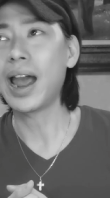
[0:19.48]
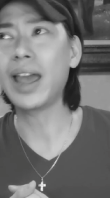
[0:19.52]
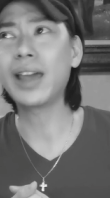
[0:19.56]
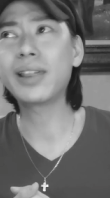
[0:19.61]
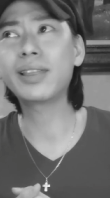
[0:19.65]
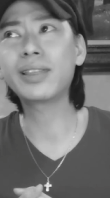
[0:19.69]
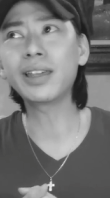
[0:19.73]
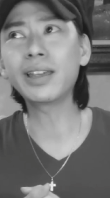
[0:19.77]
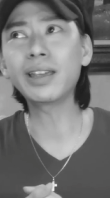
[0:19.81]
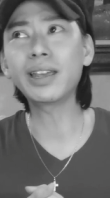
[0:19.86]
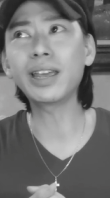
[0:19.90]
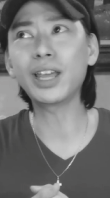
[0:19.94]
I
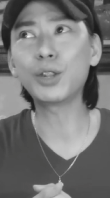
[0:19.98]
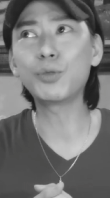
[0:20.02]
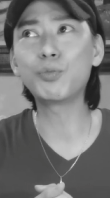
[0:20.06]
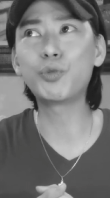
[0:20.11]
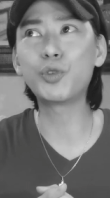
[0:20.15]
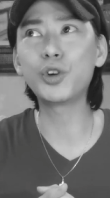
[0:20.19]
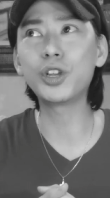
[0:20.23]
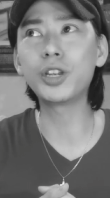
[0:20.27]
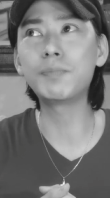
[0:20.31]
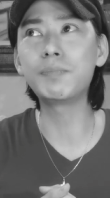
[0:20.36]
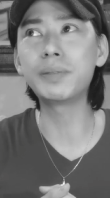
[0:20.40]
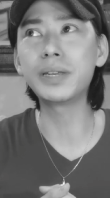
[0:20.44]
think it
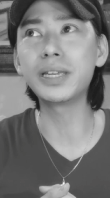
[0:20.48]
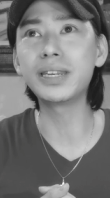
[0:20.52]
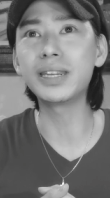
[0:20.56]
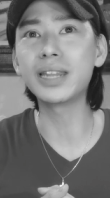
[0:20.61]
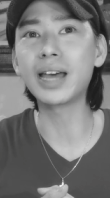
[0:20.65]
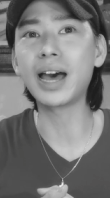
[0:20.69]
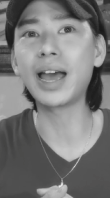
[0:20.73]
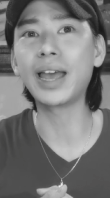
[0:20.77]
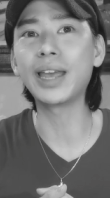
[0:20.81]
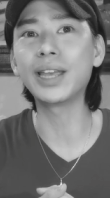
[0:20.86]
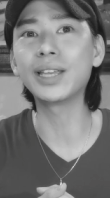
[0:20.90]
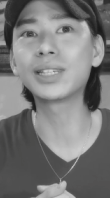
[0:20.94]
would be
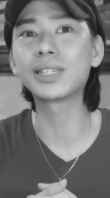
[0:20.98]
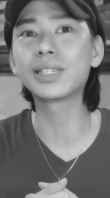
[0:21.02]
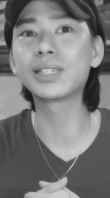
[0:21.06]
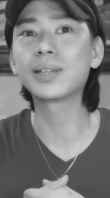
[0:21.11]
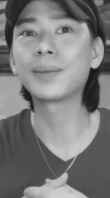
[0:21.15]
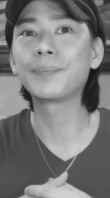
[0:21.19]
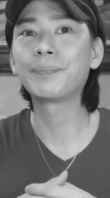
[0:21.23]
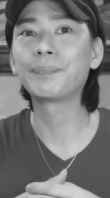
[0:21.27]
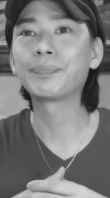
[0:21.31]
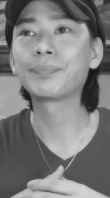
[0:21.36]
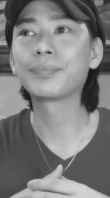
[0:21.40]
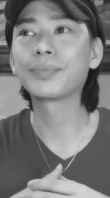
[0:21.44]

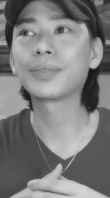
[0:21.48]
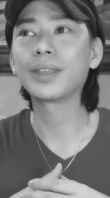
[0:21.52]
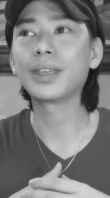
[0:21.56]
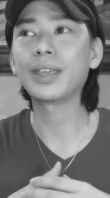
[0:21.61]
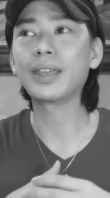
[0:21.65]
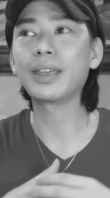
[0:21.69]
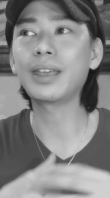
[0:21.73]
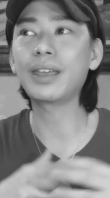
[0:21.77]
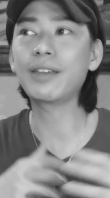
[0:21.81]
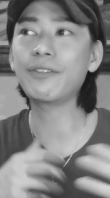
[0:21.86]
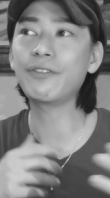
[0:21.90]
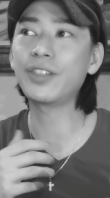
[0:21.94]
nice
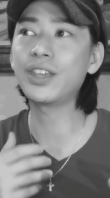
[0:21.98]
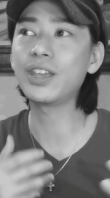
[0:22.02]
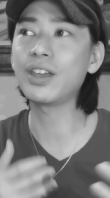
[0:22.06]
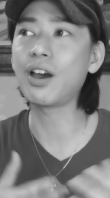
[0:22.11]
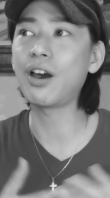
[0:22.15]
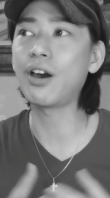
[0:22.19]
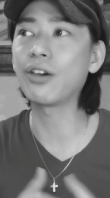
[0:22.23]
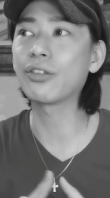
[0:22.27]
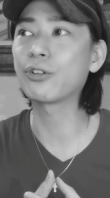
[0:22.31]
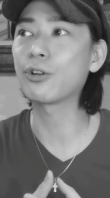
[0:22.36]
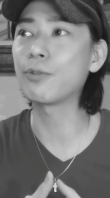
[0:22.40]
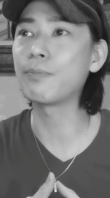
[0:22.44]
if the
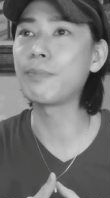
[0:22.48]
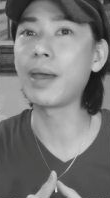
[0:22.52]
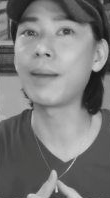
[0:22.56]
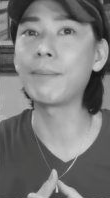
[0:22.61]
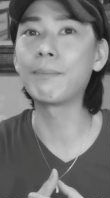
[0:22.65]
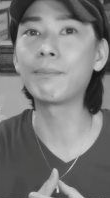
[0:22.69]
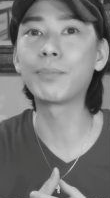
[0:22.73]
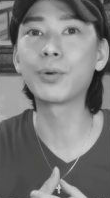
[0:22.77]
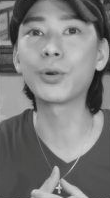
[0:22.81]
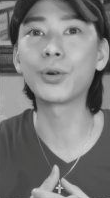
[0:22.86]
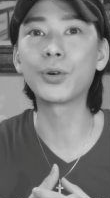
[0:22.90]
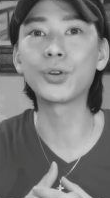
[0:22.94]
other
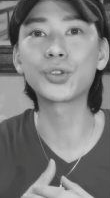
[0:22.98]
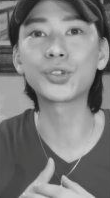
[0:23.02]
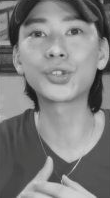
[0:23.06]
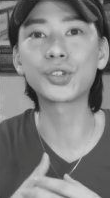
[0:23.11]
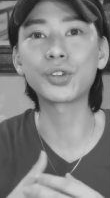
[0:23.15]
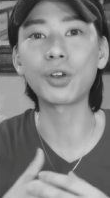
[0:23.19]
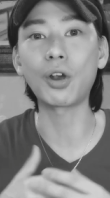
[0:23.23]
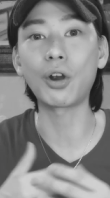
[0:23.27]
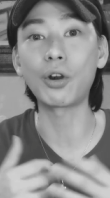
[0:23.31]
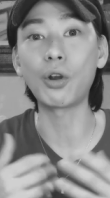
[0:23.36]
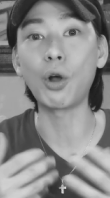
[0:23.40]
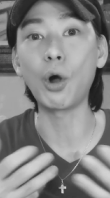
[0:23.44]

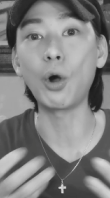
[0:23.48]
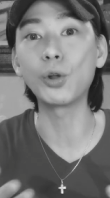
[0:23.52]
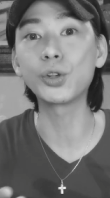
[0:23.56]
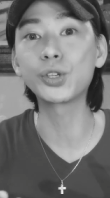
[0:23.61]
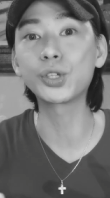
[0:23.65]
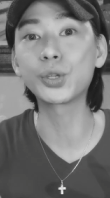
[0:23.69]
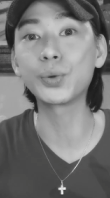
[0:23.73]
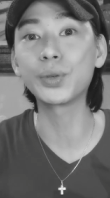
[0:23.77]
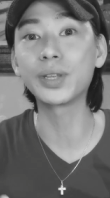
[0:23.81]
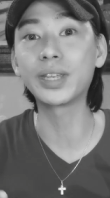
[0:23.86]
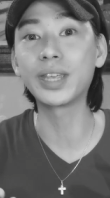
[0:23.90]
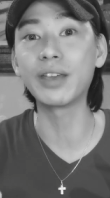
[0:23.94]
members are
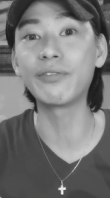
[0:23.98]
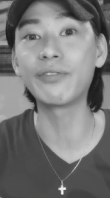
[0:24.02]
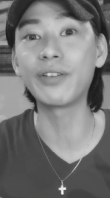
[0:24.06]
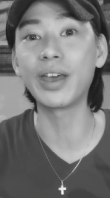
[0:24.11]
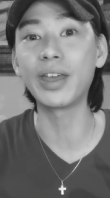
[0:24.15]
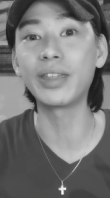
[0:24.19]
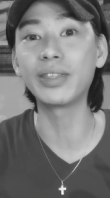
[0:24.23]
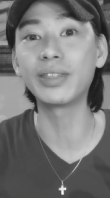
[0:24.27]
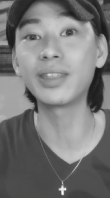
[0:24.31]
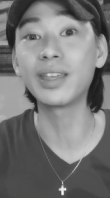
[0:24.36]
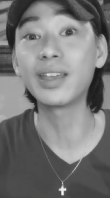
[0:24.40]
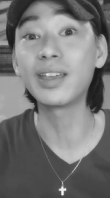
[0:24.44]
also
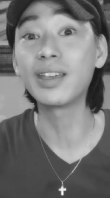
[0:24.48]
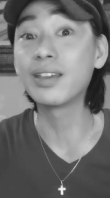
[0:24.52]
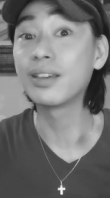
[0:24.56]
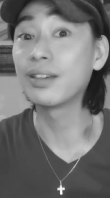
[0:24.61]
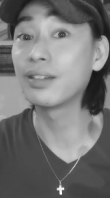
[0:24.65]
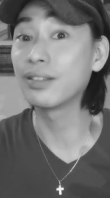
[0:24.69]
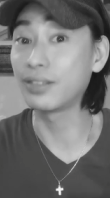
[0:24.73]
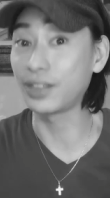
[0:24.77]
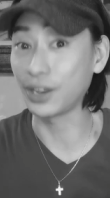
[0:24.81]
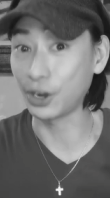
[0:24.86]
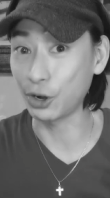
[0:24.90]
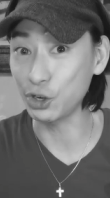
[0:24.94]

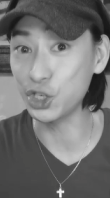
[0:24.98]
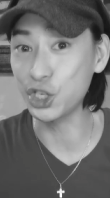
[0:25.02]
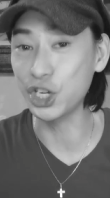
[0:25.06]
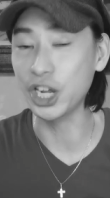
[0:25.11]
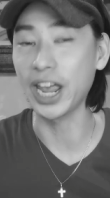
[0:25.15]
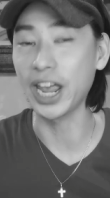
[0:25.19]
given their